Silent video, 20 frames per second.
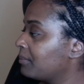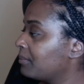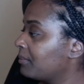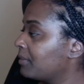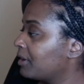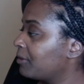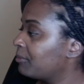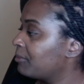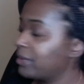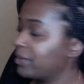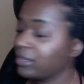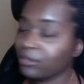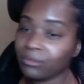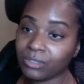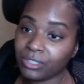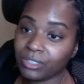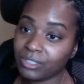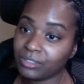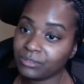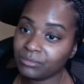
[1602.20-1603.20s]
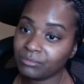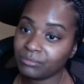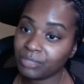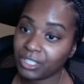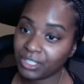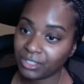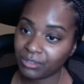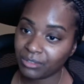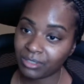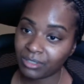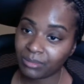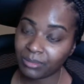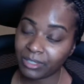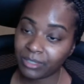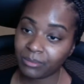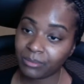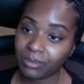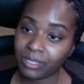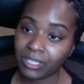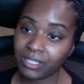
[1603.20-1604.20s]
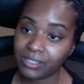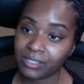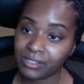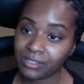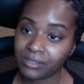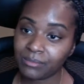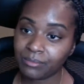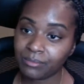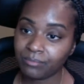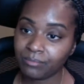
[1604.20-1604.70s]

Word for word: a better world, putting you in a better place.